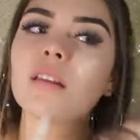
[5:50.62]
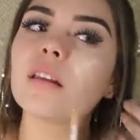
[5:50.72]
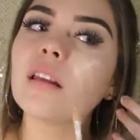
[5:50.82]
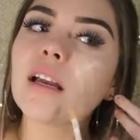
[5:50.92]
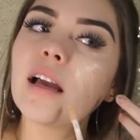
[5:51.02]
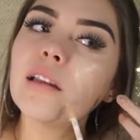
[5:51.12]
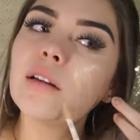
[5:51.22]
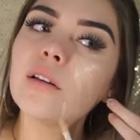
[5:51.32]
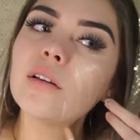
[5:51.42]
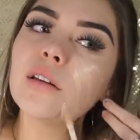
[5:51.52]
Like I
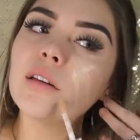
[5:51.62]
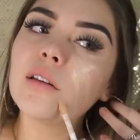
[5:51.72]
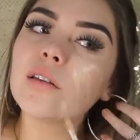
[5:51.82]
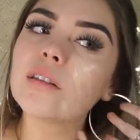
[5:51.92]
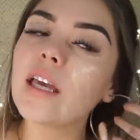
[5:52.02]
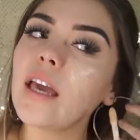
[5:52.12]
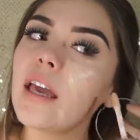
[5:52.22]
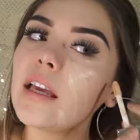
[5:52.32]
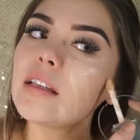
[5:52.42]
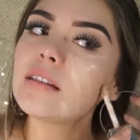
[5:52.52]
literally
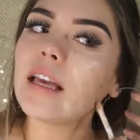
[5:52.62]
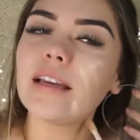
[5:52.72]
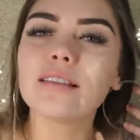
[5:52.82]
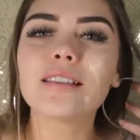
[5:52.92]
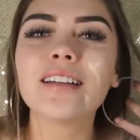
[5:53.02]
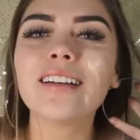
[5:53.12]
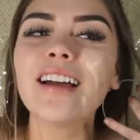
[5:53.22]
taste,